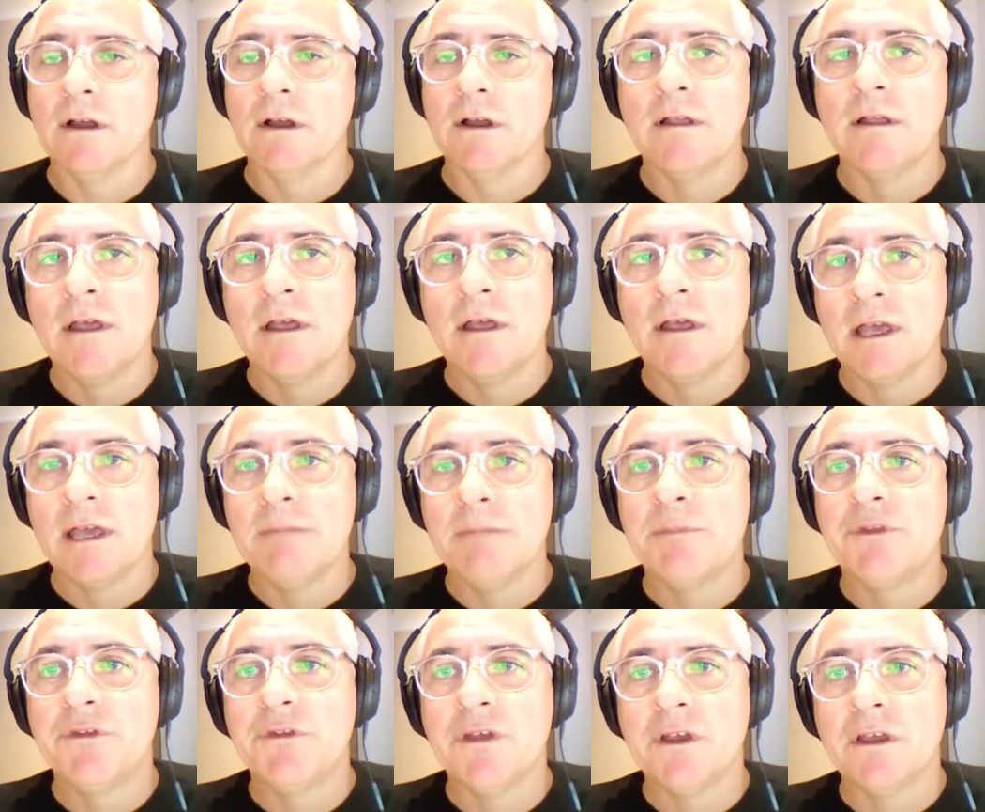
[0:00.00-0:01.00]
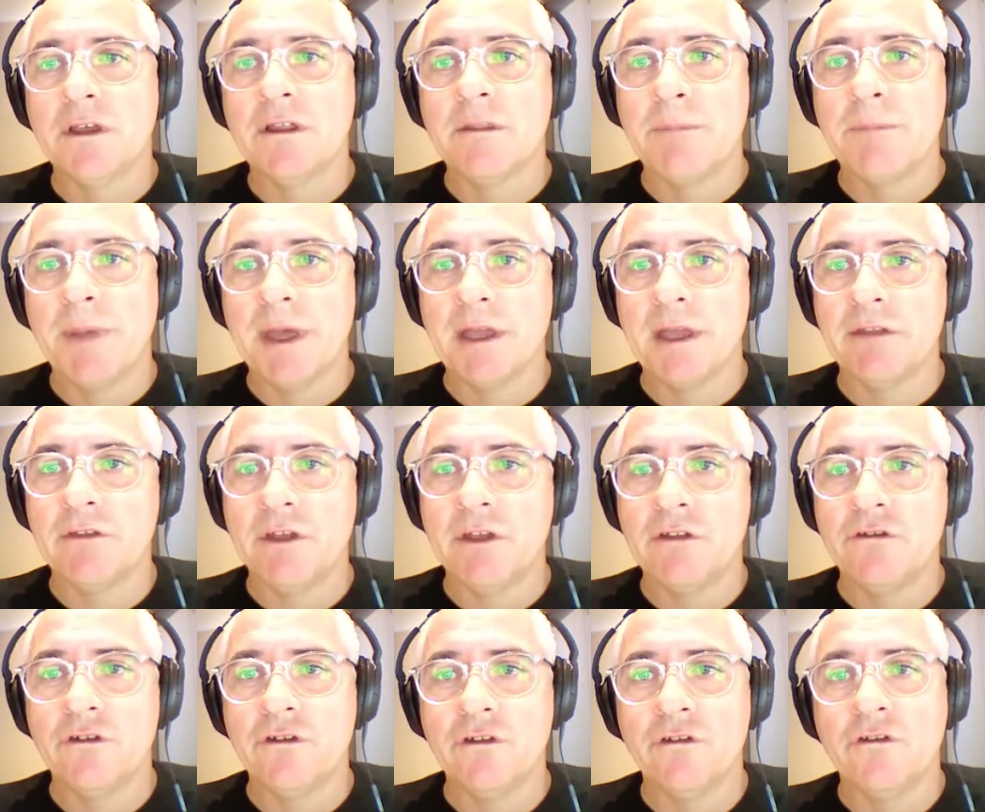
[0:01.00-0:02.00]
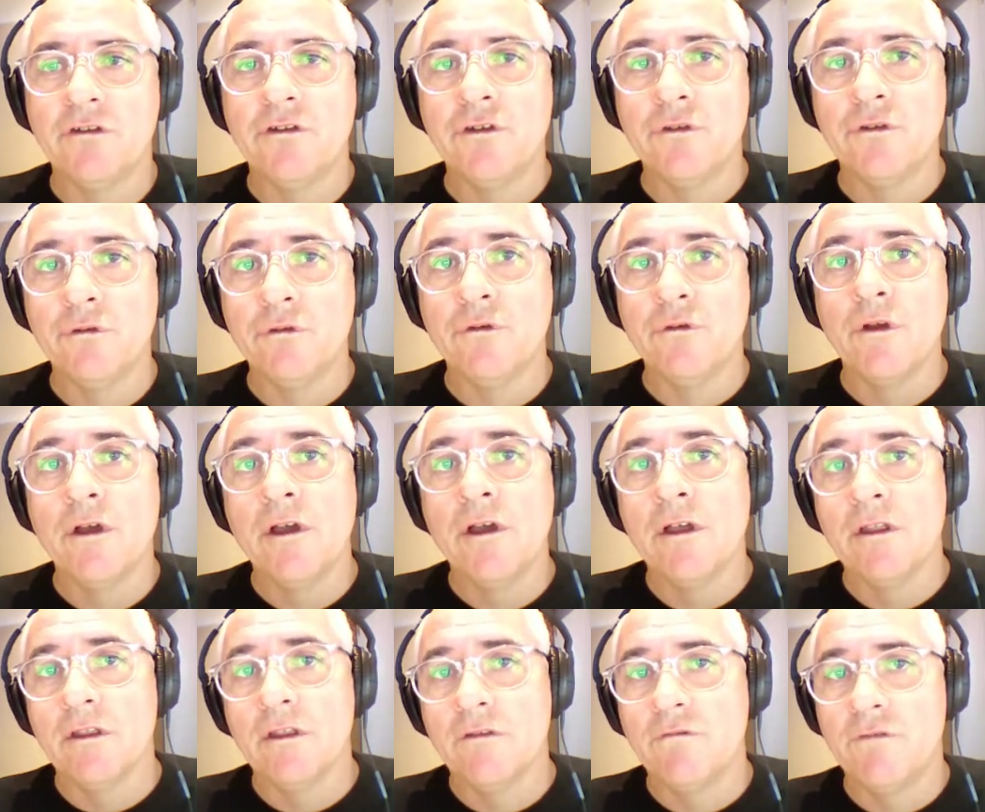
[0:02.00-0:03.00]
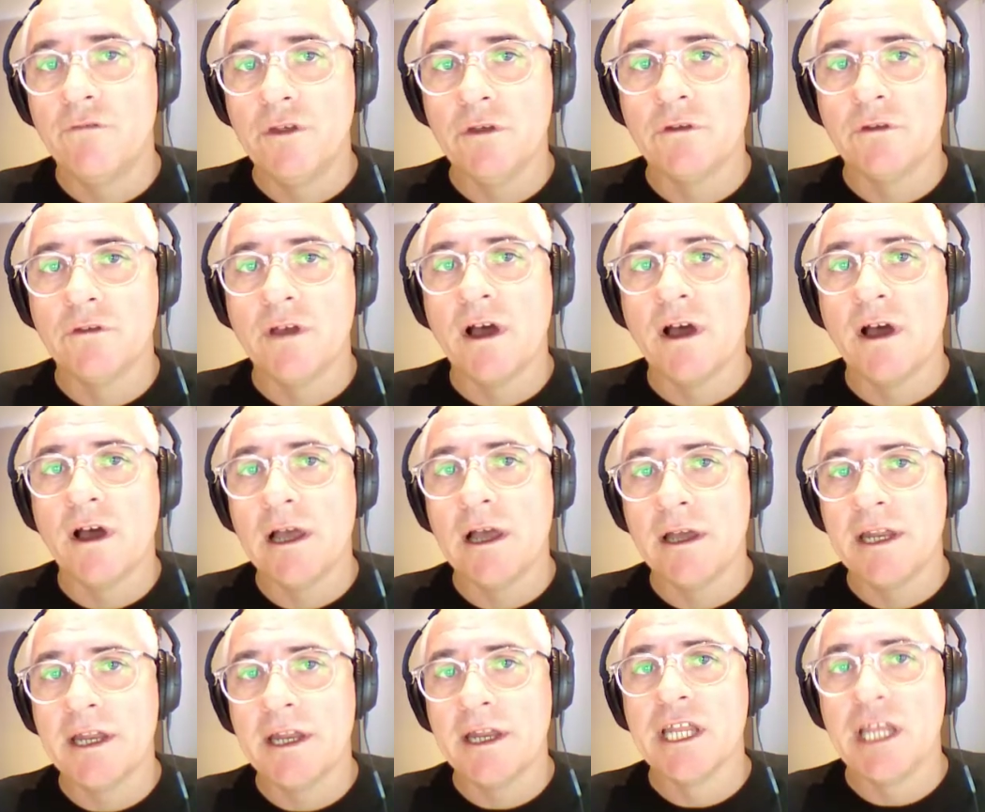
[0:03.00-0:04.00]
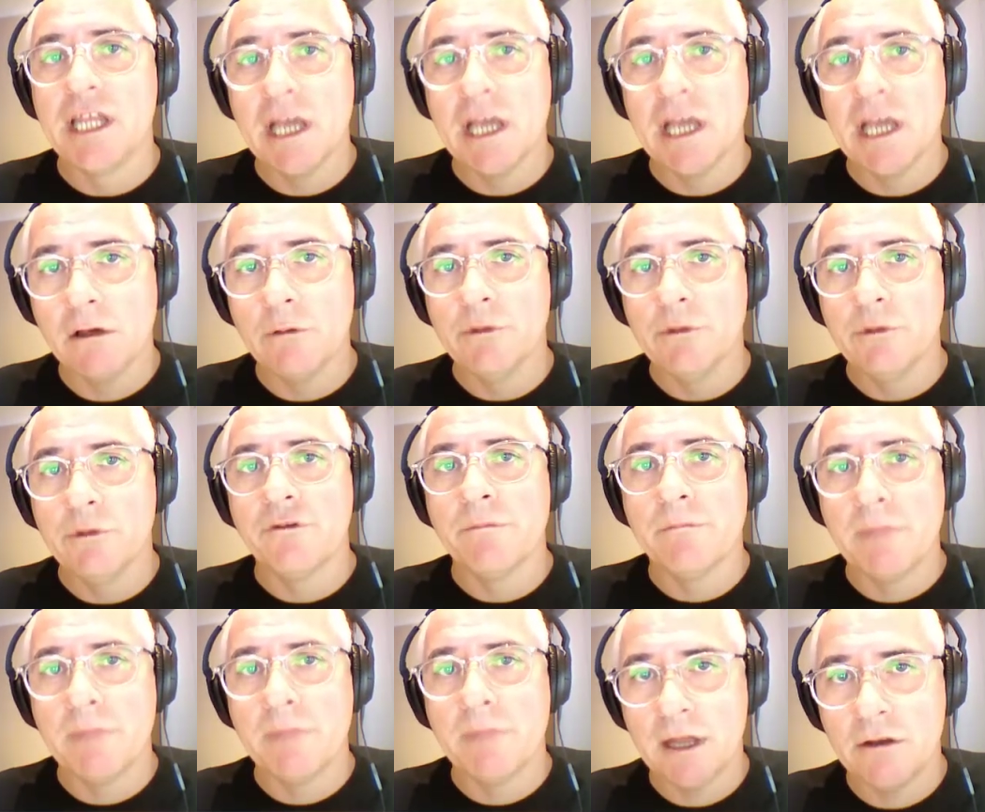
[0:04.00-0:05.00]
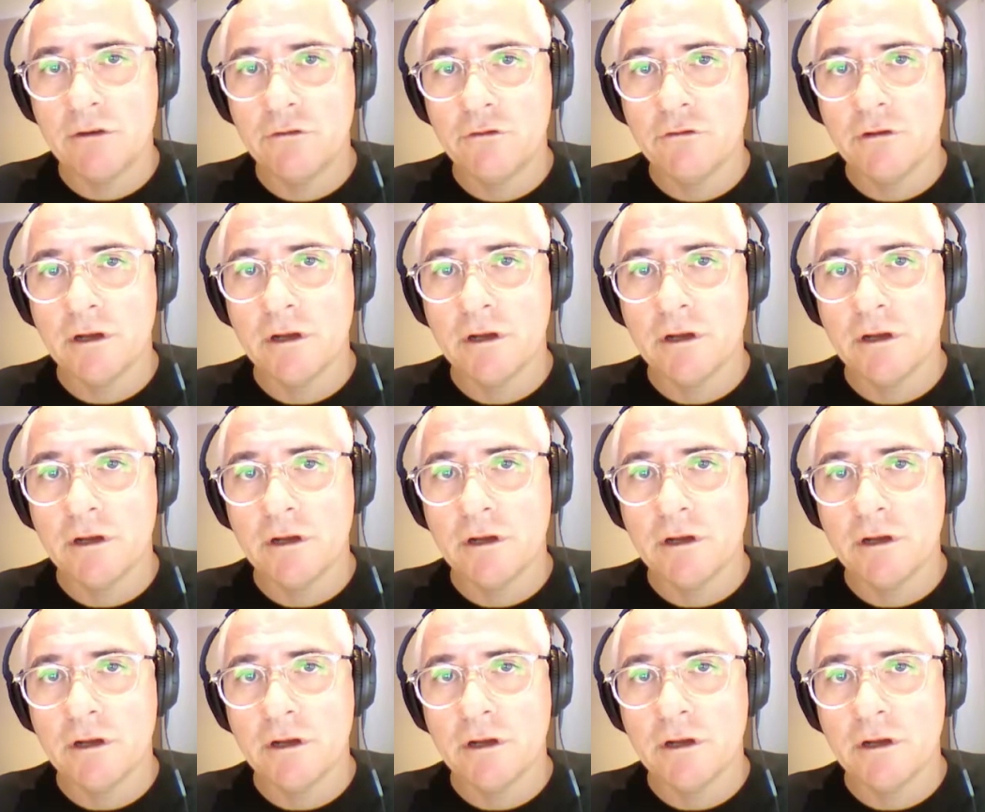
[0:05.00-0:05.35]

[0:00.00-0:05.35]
in particular paying attention to the fields highlighted in yellow, which are mandatory,